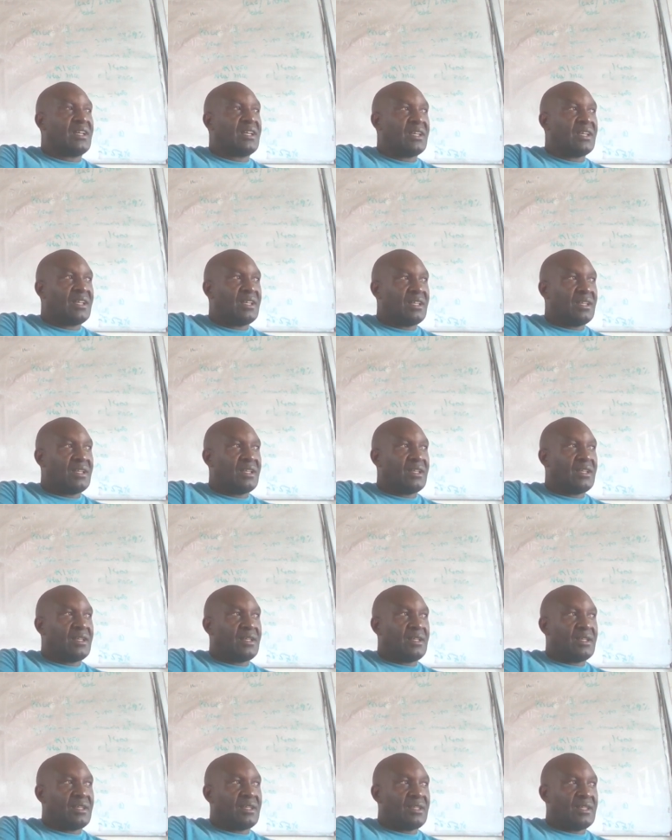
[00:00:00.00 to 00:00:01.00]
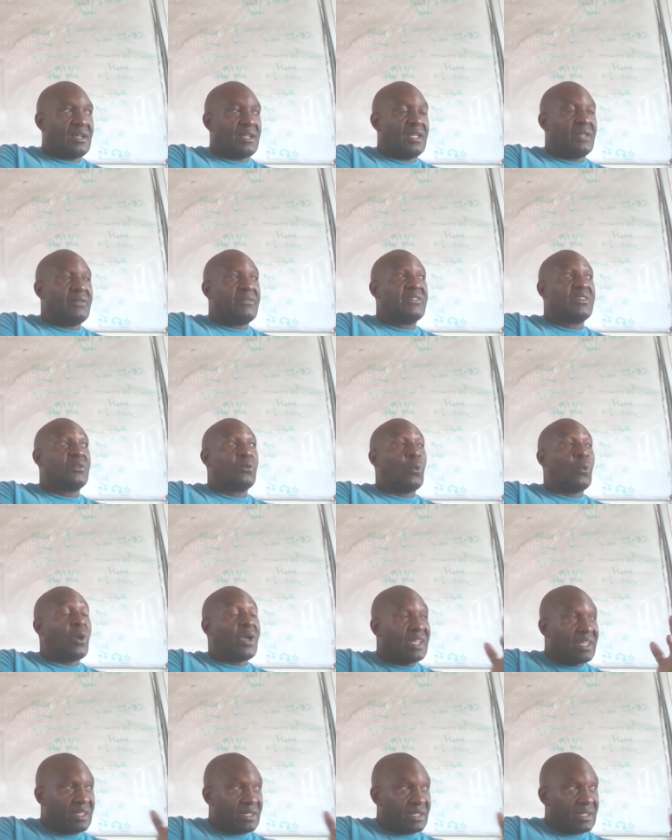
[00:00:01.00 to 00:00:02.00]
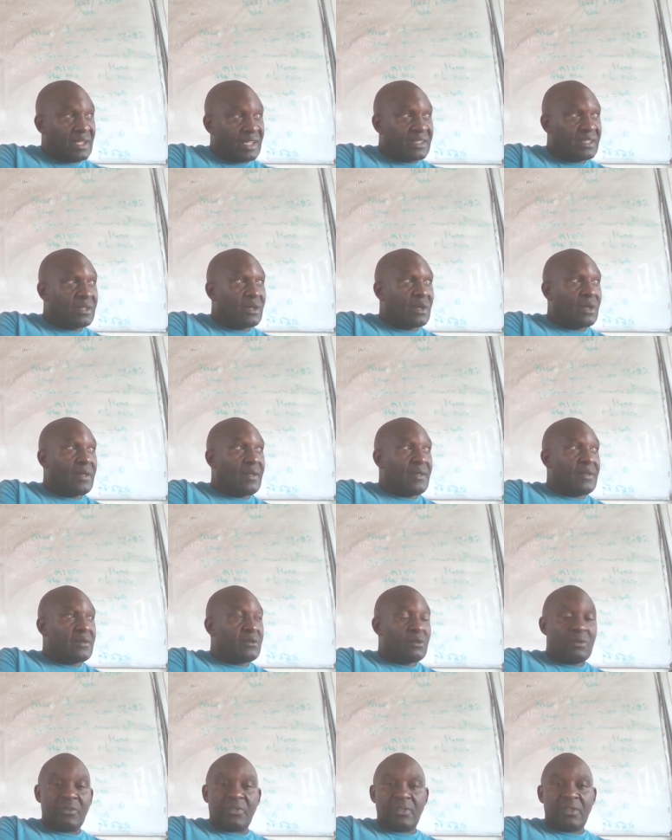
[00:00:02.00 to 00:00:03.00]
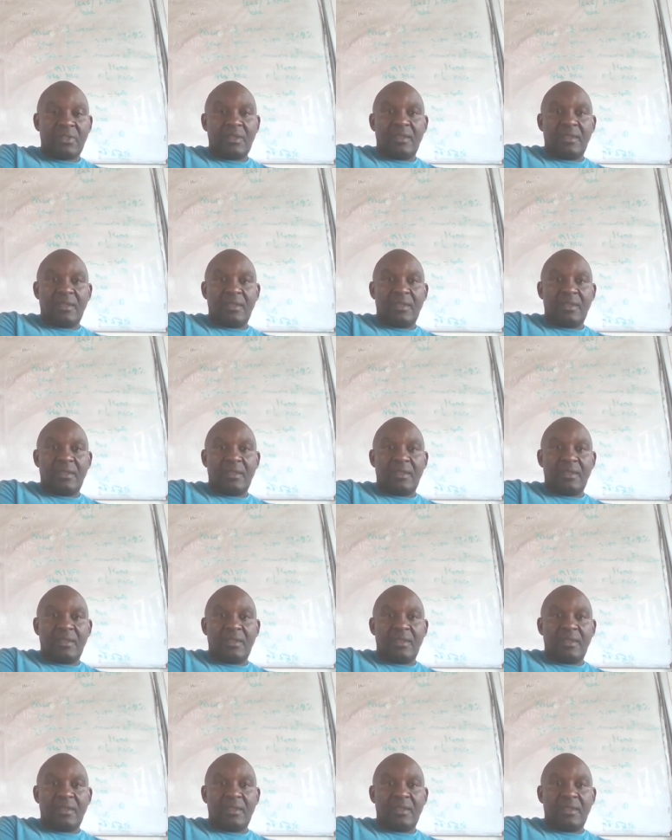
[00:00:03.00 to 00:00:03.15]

Eh? Yeah, even when and no,